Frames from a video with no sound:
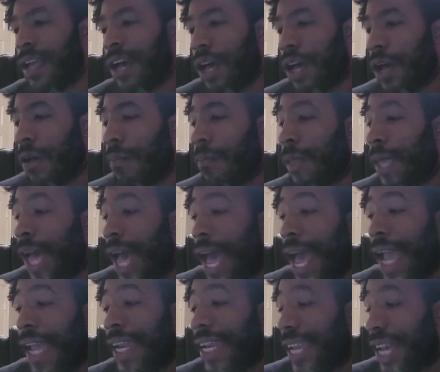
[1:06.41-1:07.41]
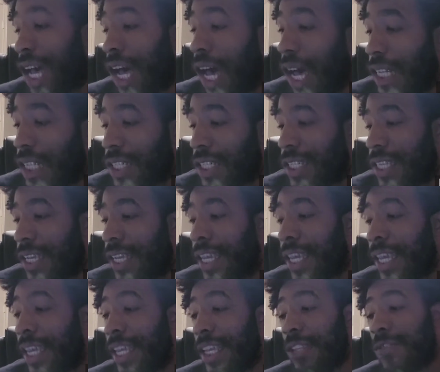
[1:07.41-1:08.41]
Um, Aidan
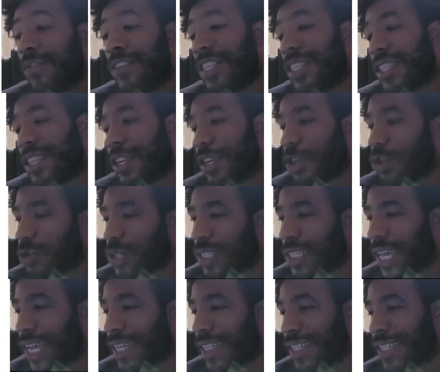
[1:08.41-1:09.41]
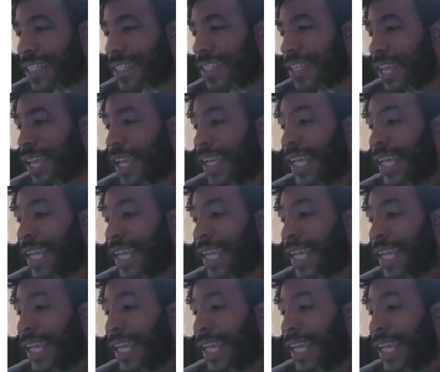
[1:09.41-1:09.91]
Hutchinson, he's visited the Houston Texans.